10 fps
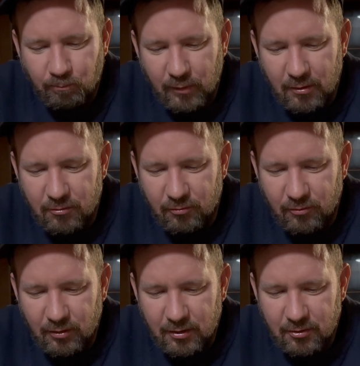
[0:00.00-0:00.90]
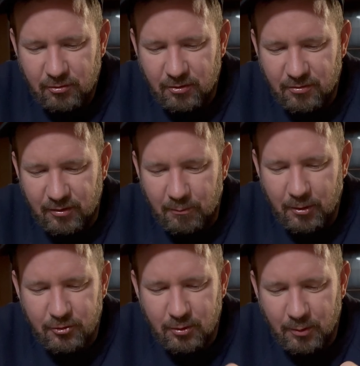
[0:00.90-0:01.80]
It's really interesting. I'm
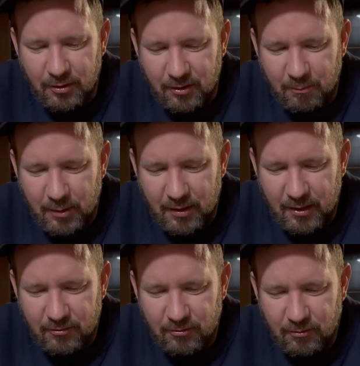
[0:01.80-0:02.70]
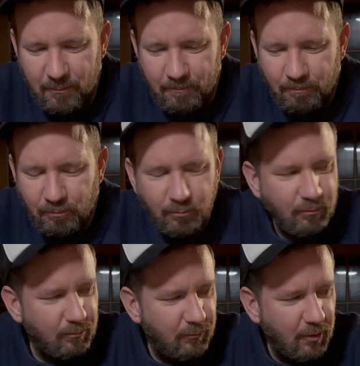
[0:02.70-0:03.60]
not sure what to compare that to.
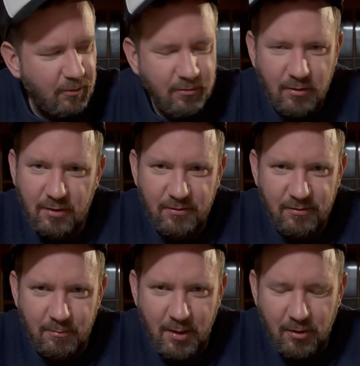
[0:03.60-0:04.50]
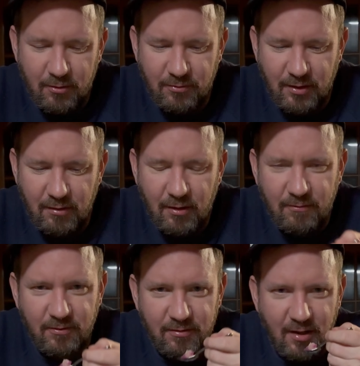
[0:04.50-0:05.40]
Not as nice as a mangosteen, I'll have
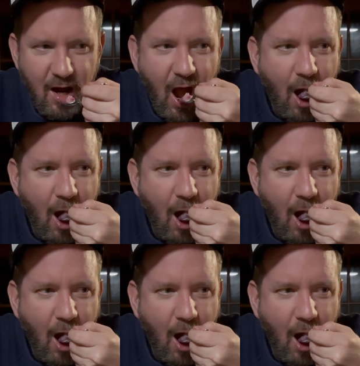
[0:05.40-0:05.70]
to say.